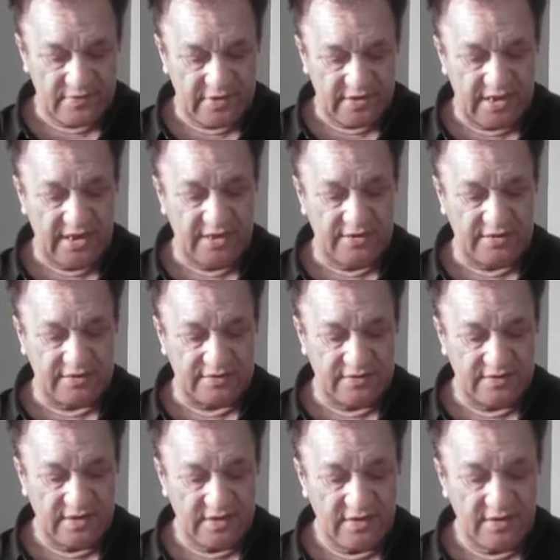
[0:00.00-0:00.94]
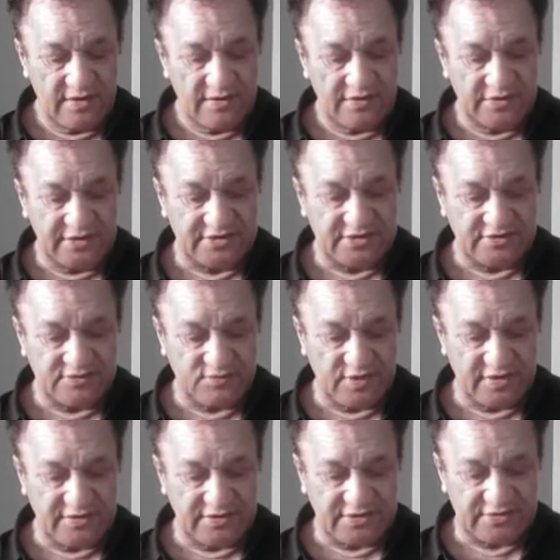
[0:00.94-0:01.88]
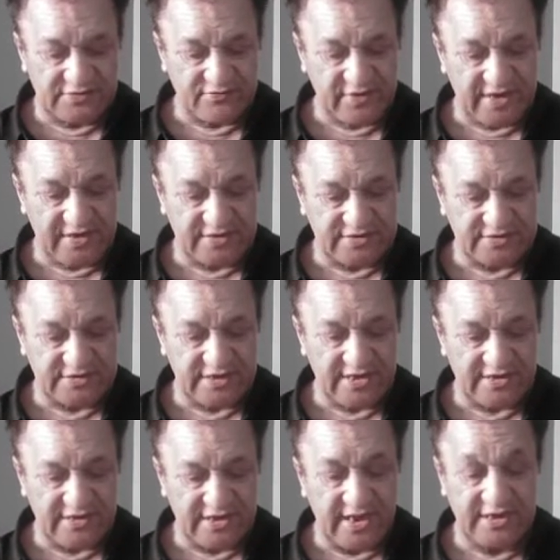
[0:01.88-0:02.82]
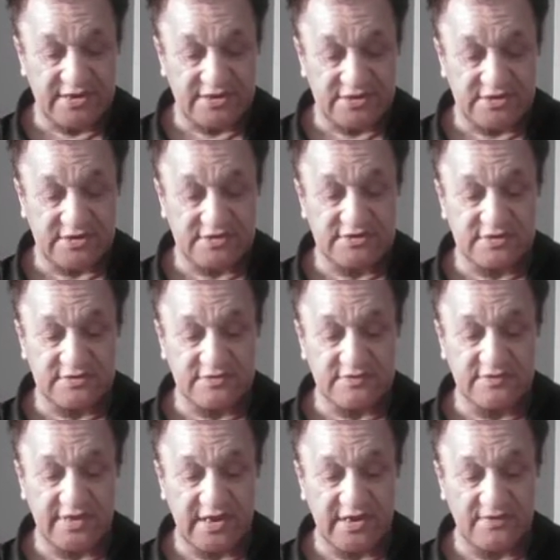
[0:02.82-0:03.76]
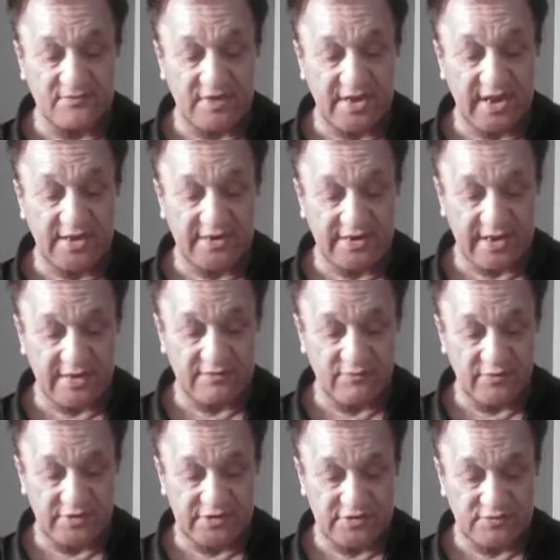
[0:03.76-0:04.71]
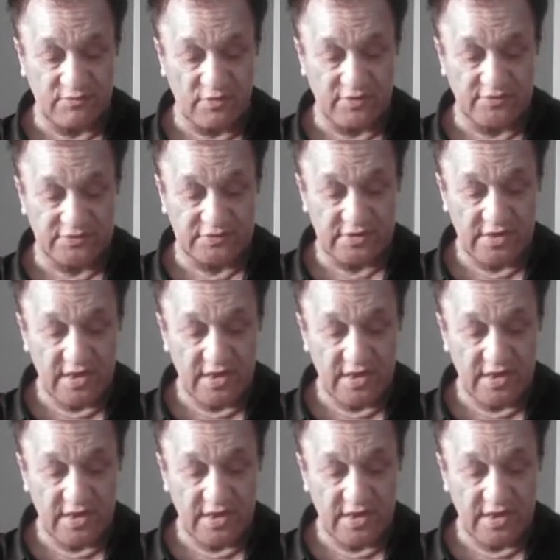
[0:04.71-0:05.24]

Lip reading: And this is where this record started, 1862 Native Land Act, which was